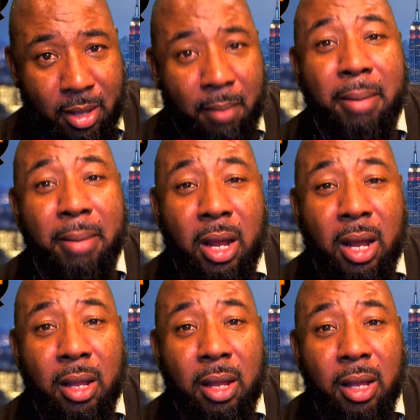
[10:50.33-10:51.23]

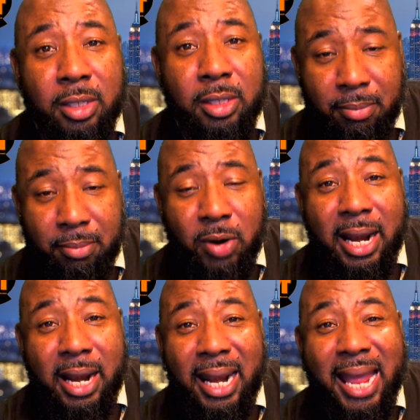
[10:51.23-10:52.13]
but
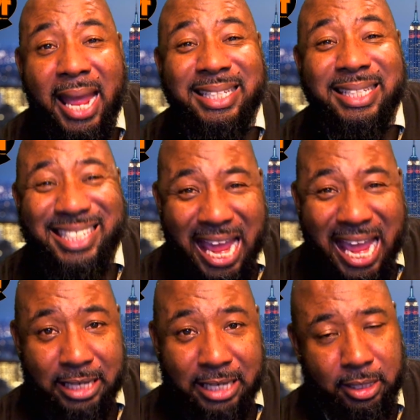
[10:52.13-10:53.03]
Democratic-led
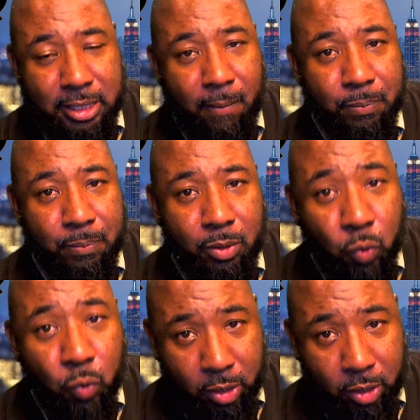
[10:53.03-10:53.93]
states
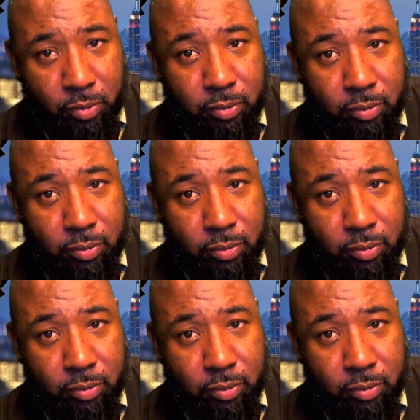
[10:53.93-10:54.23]
will,